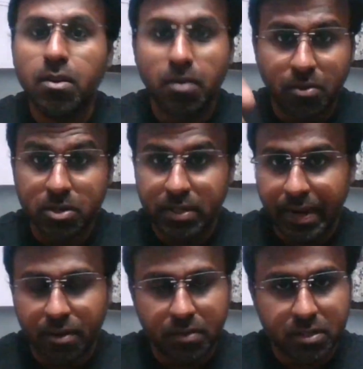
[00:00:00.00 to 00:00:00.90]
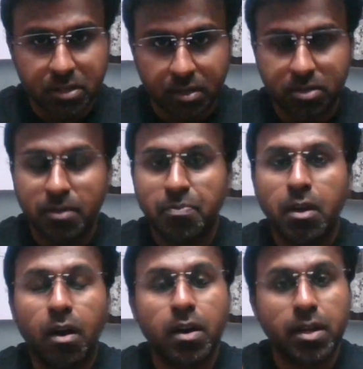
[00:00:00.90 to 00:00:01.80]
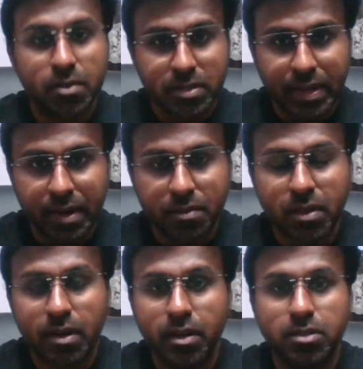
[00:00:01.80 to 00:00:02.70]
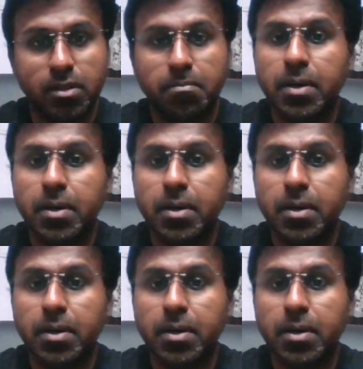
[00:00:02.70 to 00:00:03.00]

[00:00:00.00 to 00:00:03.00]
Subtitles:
He was scared of the church, or he was scared of the religion.